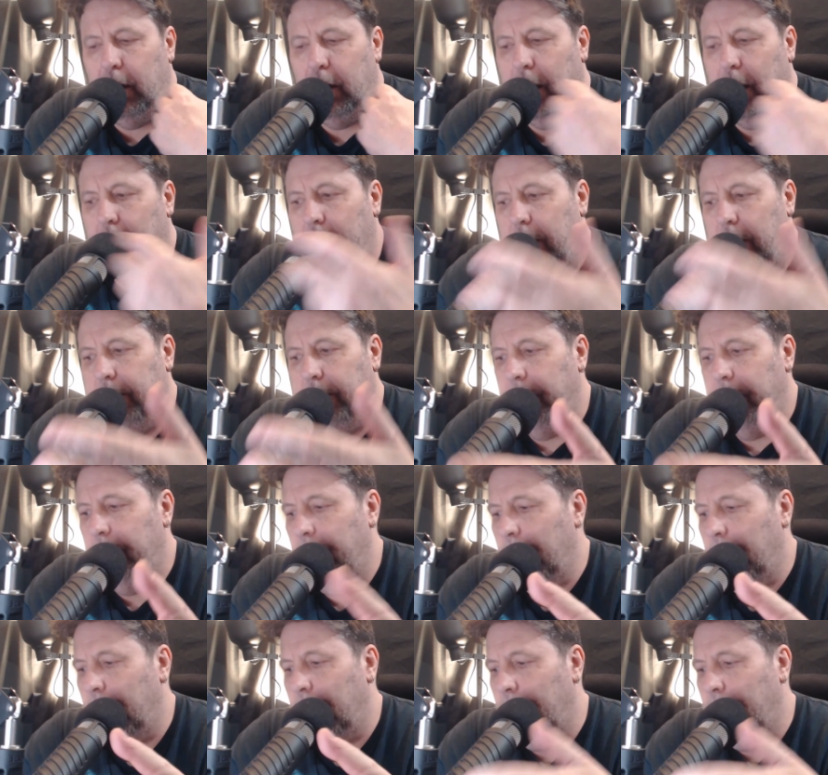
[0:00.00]

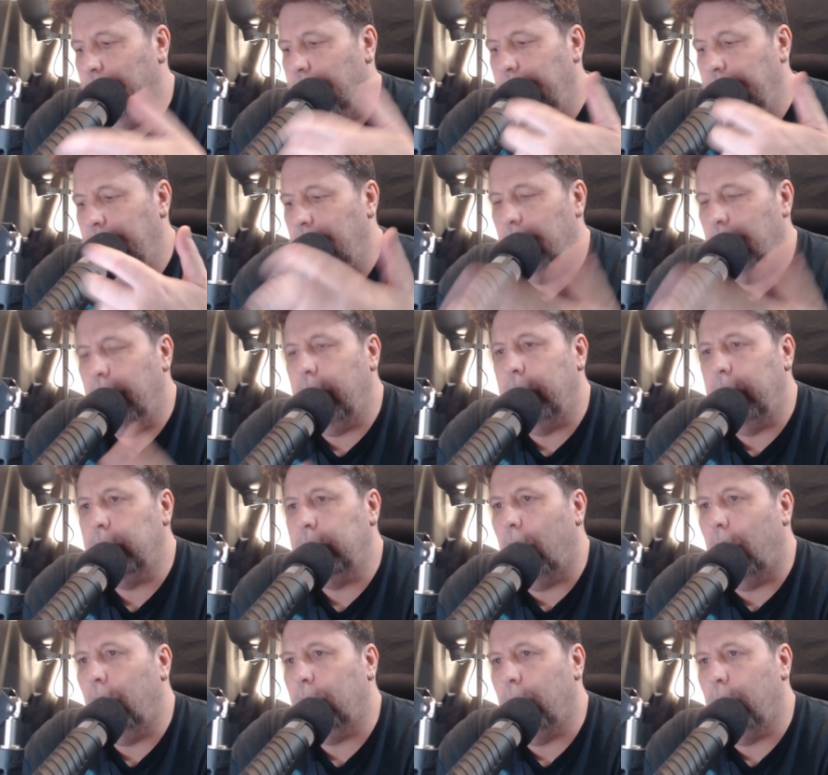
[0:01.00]
any of
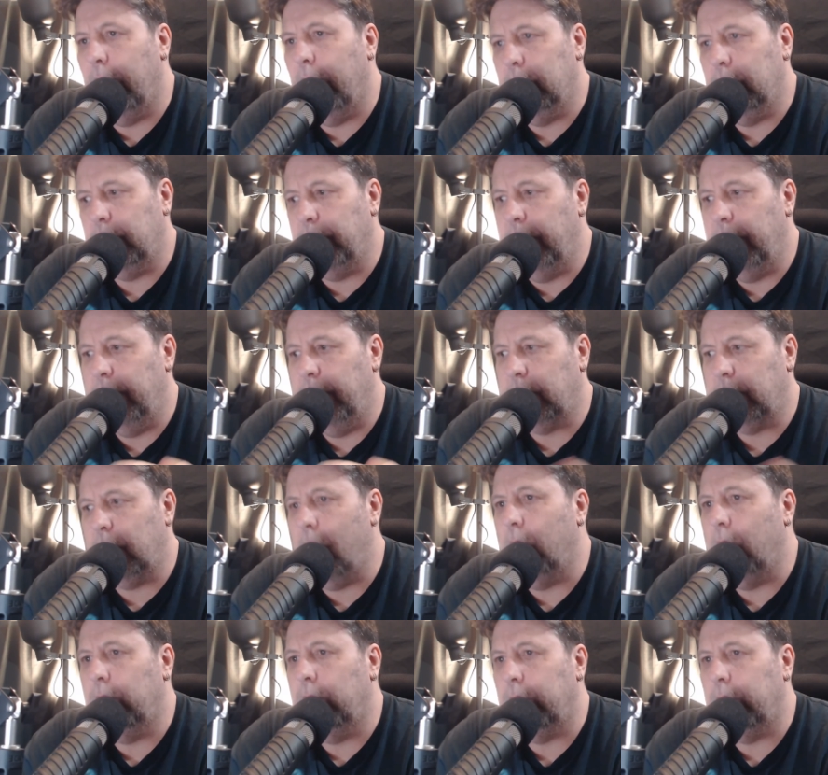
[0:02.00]
those old ones where the
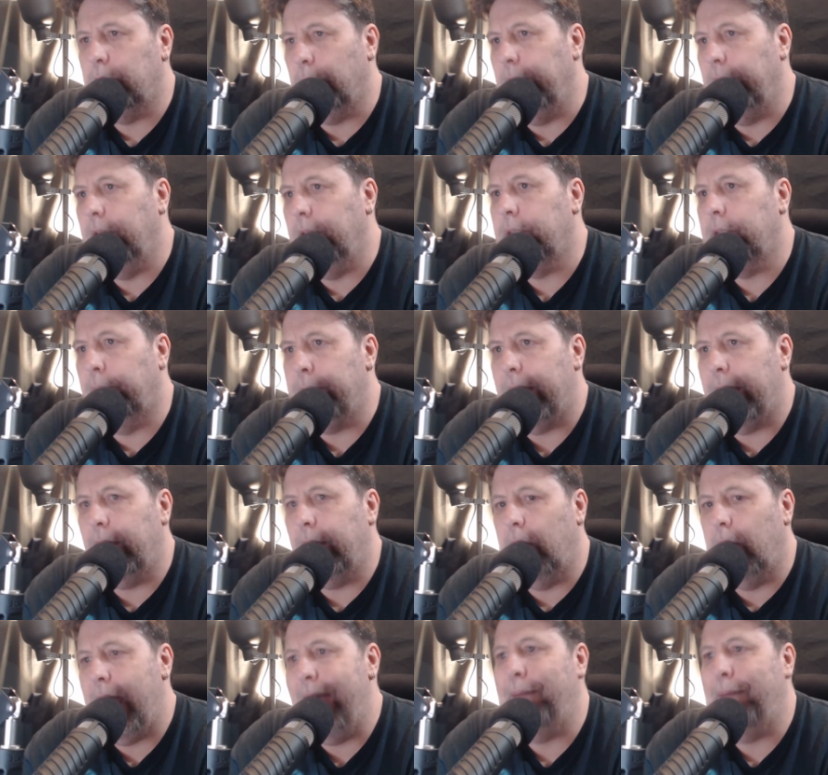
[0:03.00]
soldiers went into
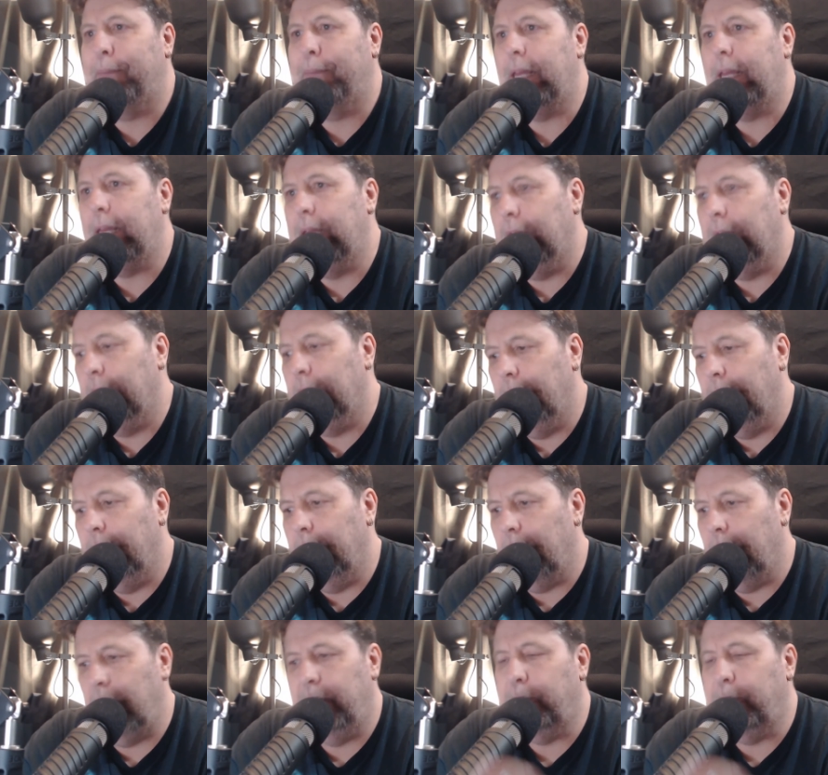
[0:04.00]
battle happy,
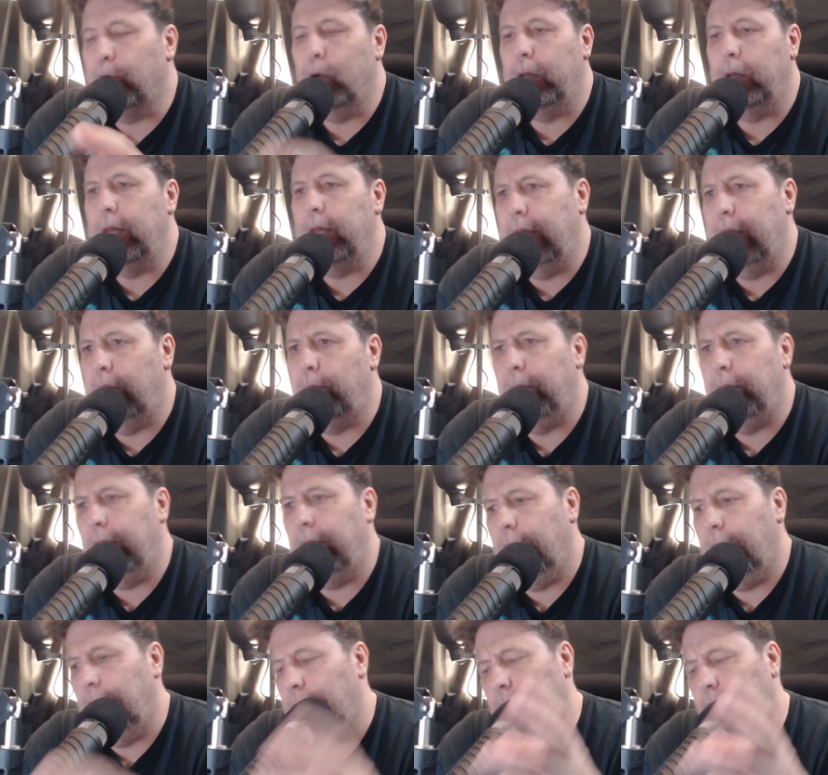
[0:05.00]
they fought the
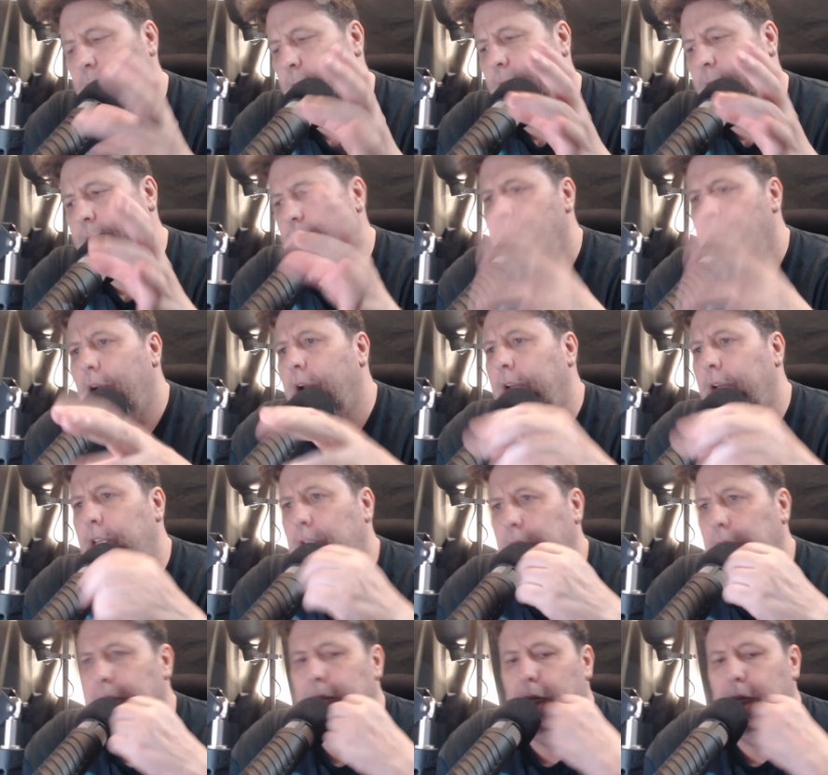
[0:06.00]
enemy with
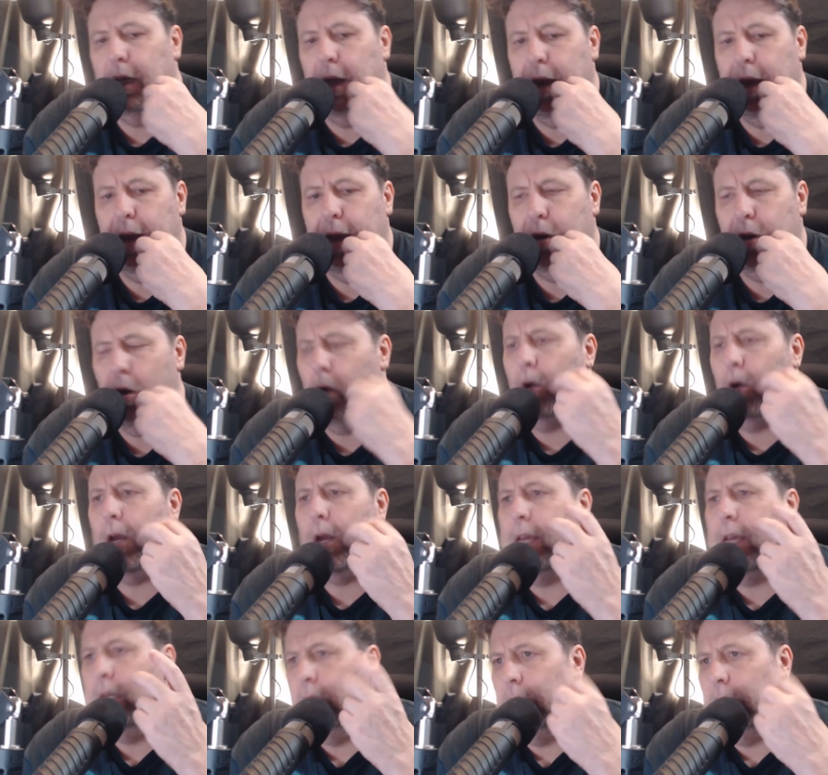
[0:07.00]
courage and
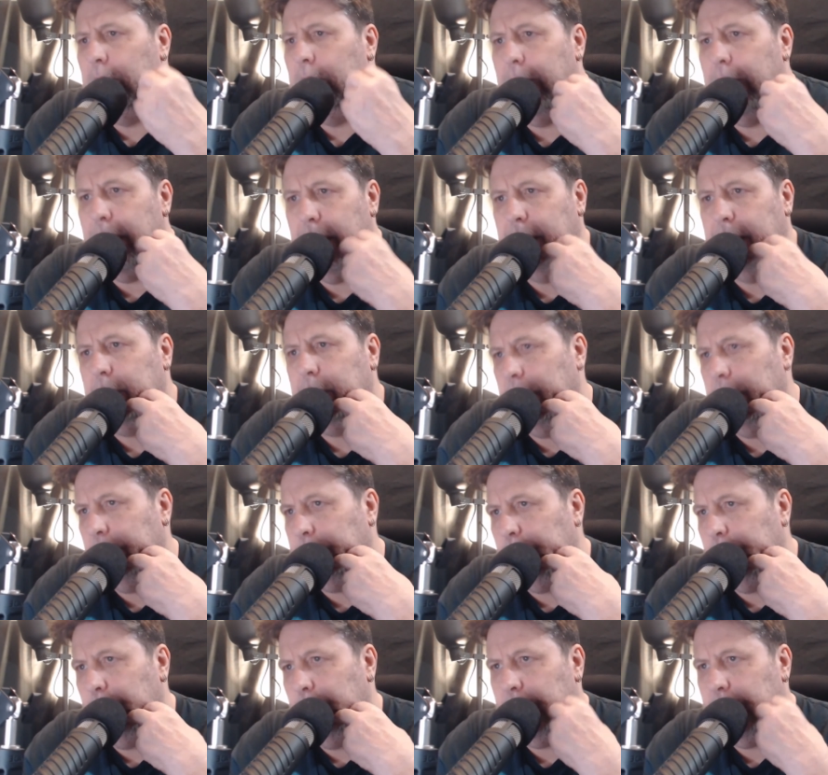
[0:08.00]
honor and
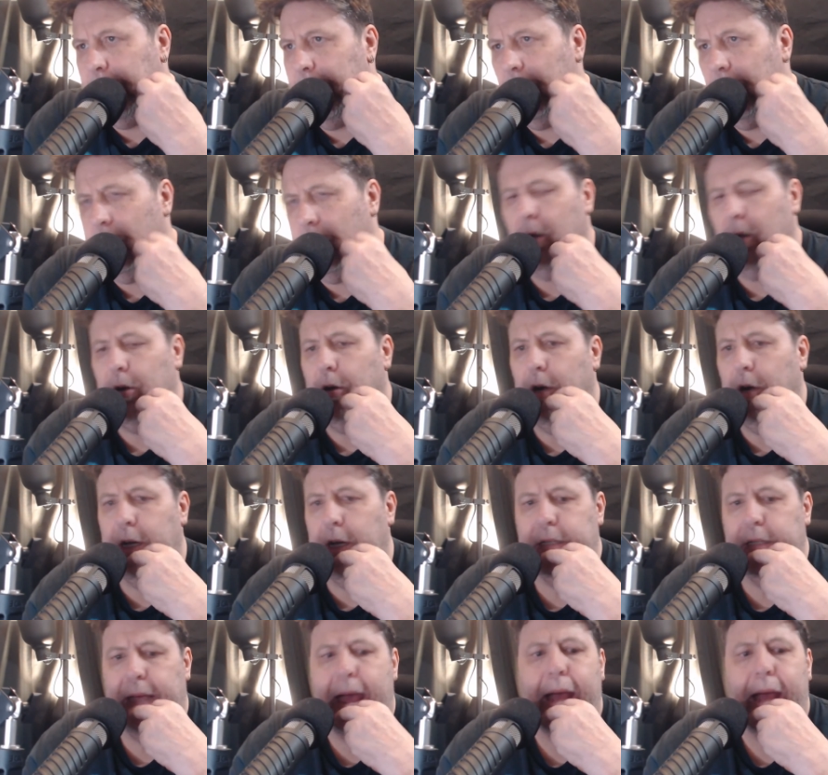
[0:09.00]
left with their honor
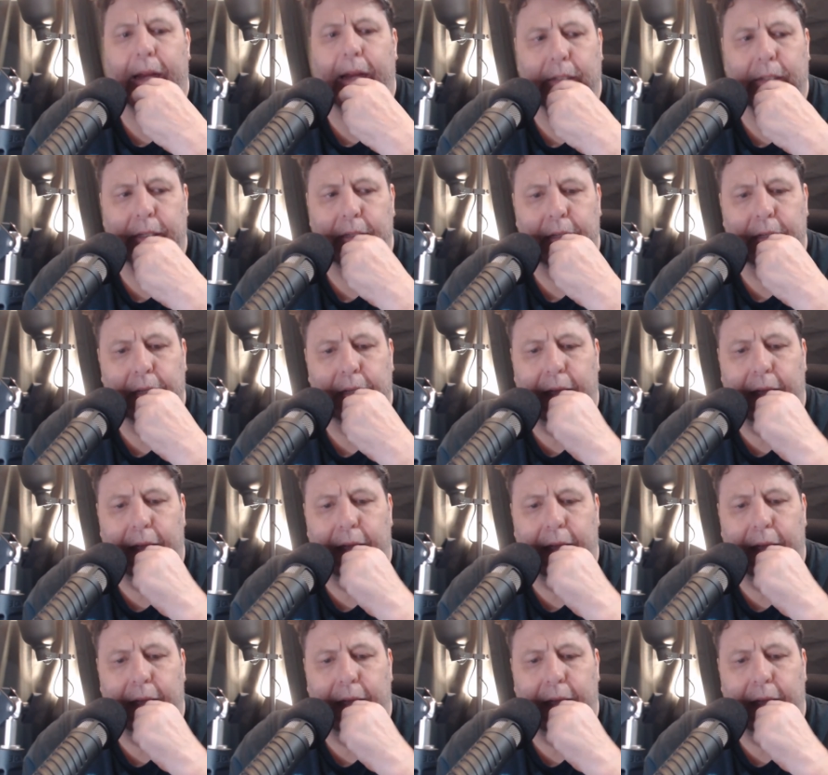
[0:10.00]
intact.